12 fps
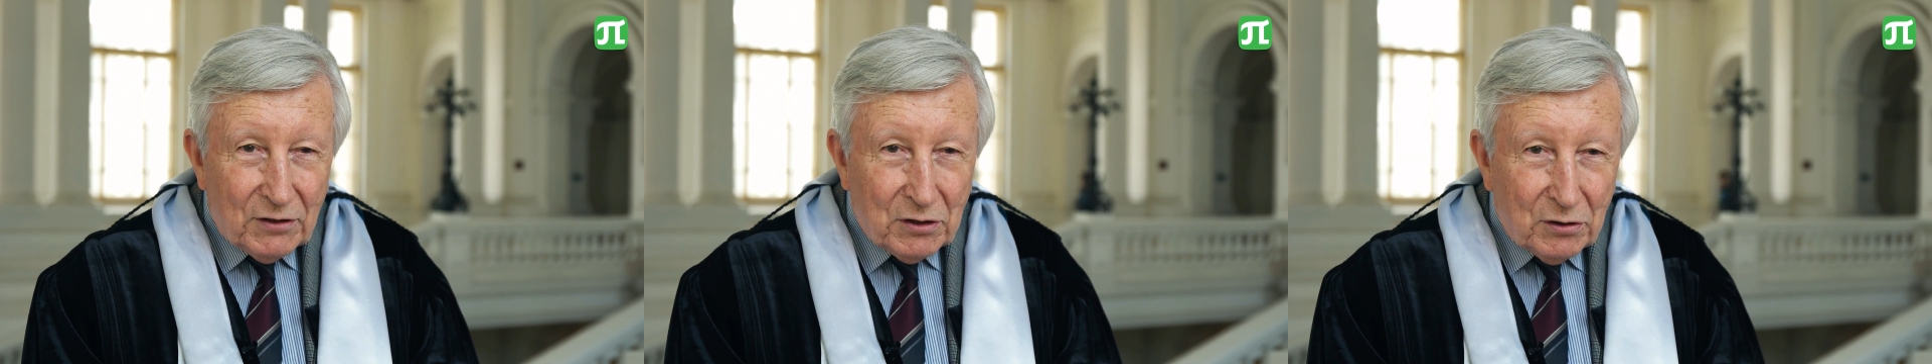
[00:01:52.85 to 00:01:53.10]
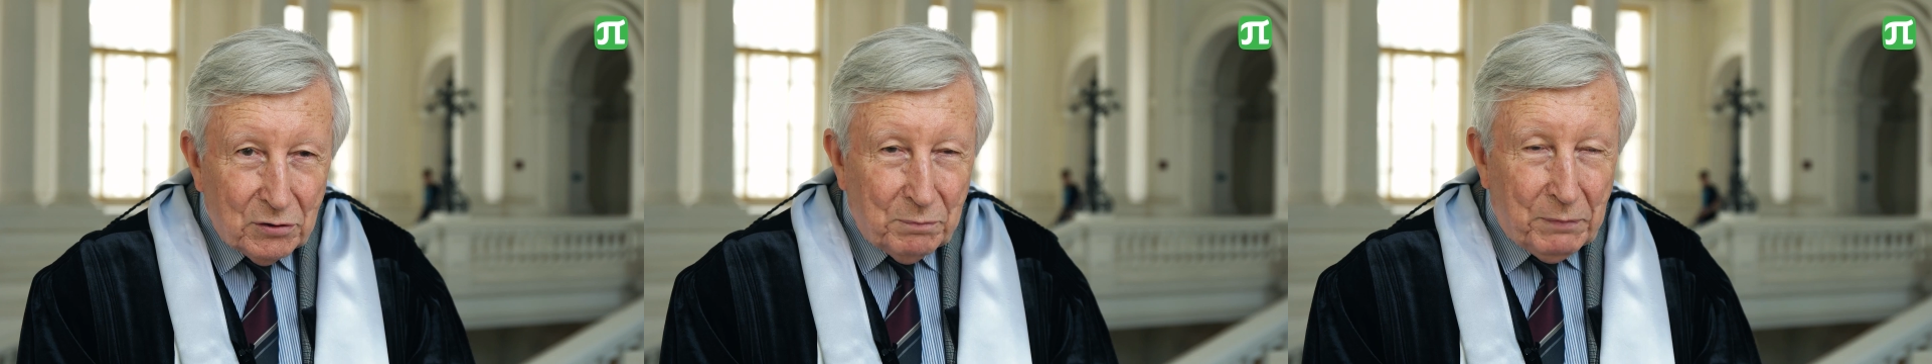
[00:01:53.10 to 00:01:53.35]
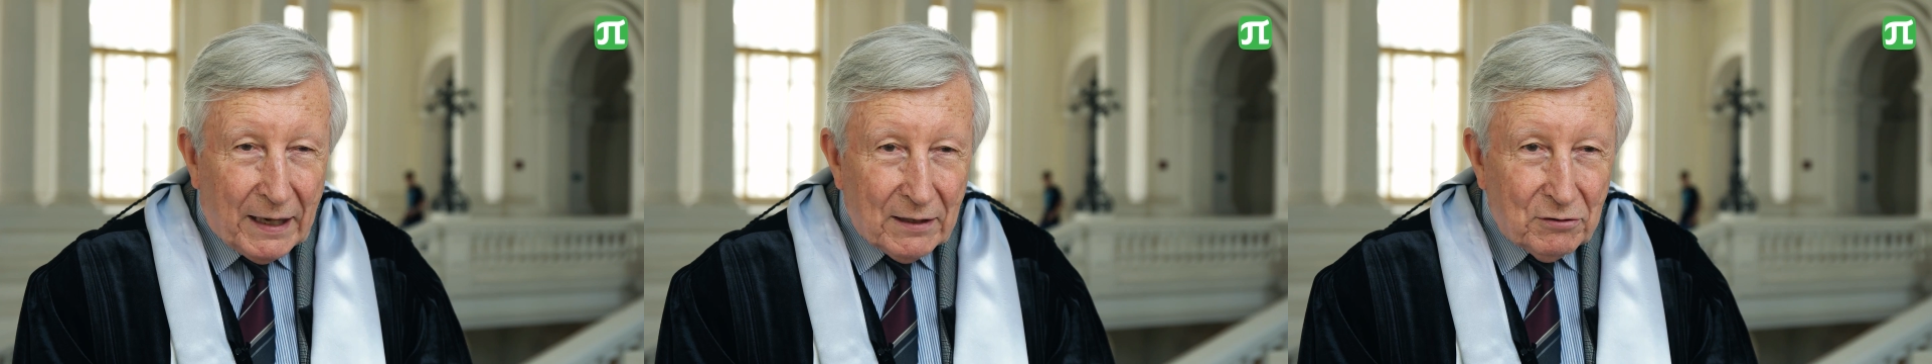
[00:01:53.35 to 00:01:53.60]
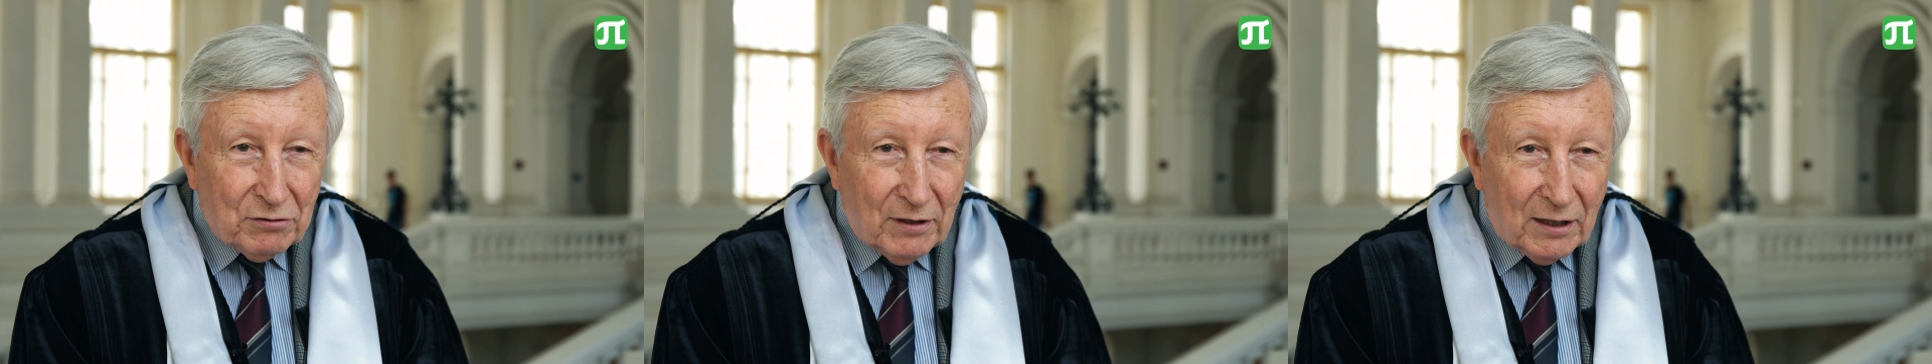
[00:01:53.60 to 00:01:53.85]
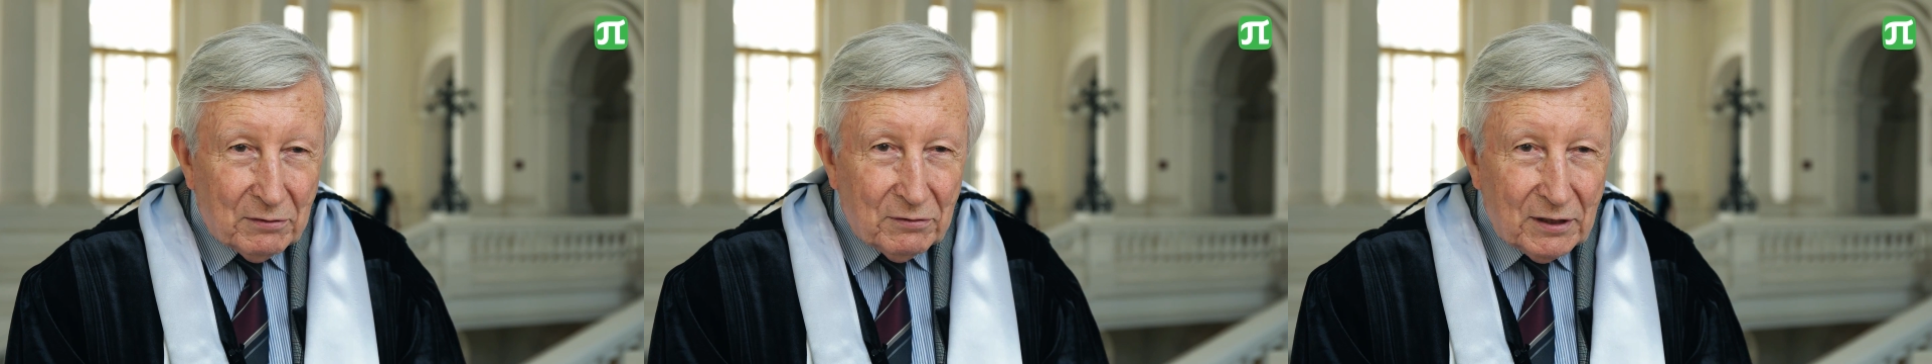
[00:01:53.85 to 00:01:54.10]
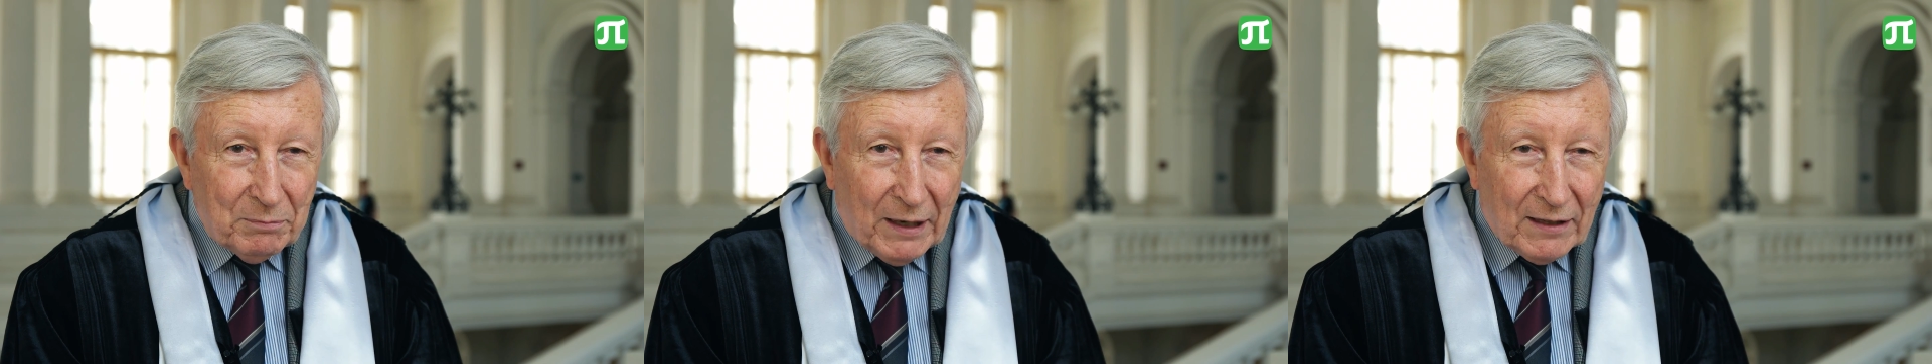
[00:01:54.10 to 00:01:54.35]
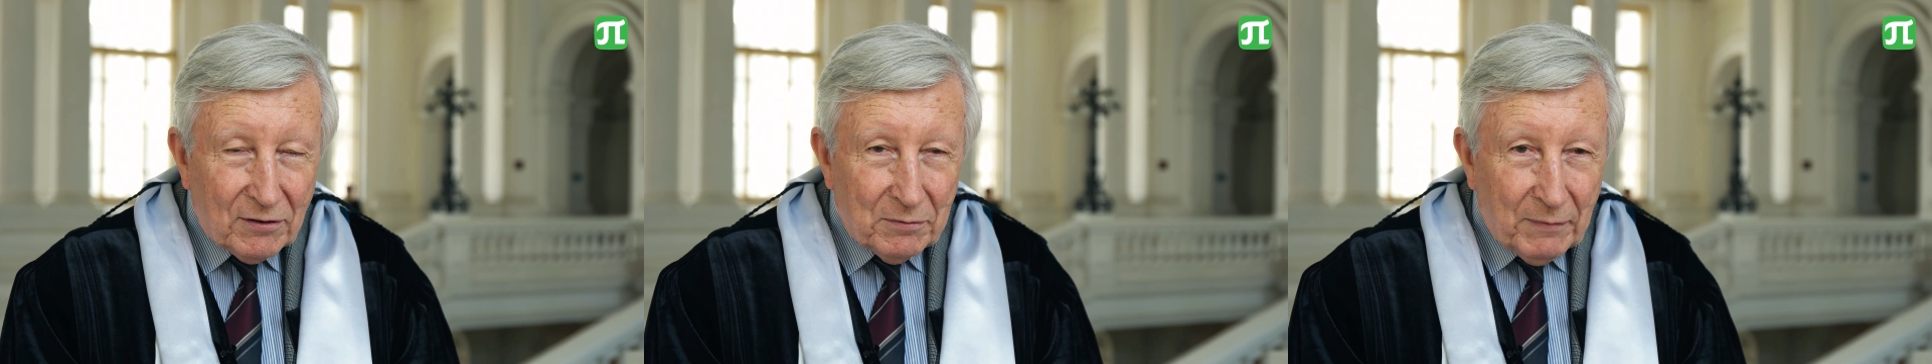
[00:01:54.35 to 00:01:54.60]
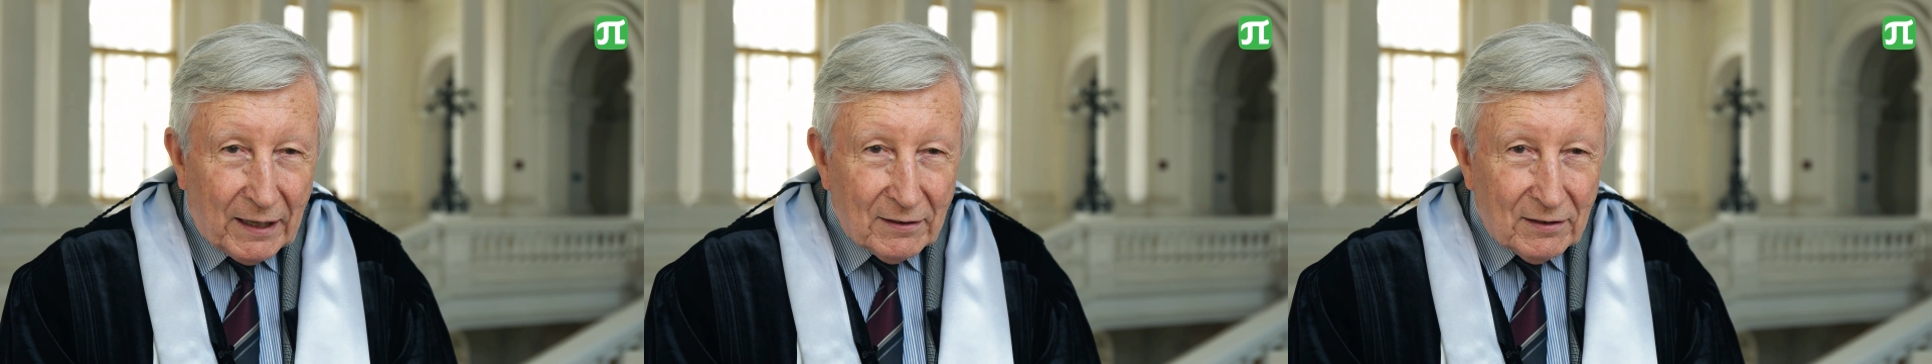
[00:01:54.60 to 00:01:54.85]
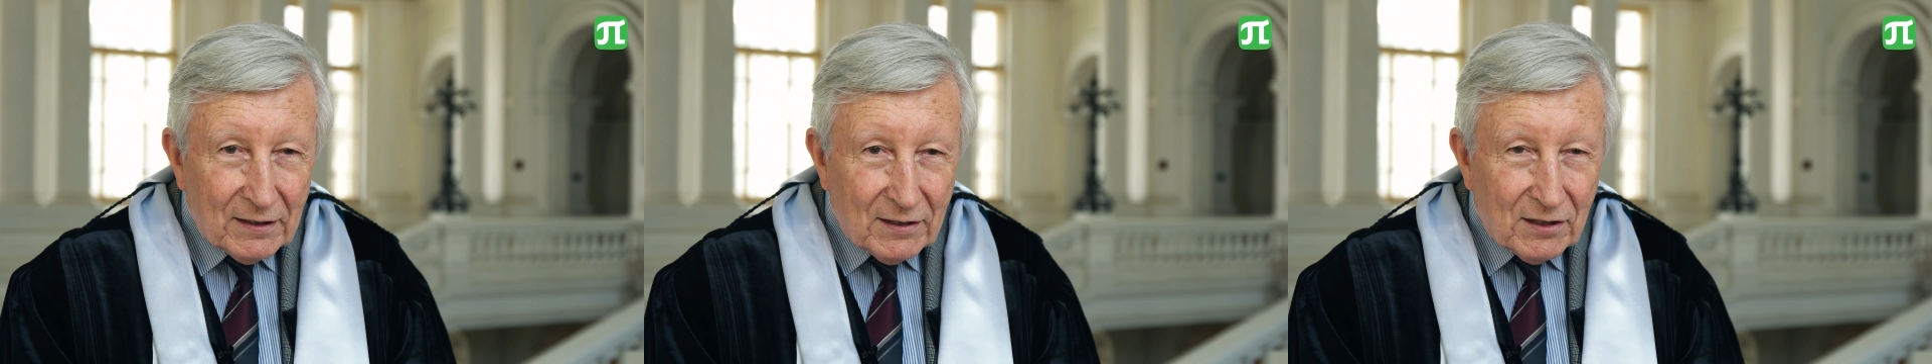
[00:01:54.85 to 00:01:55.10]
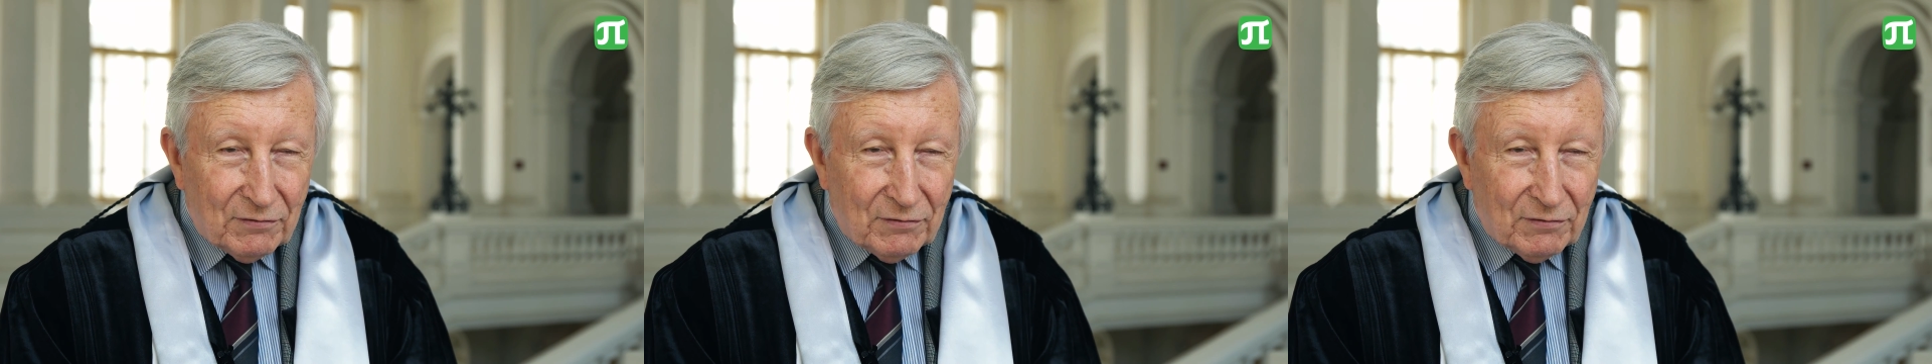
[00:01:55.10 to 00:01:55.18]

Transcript: a good background in mathematics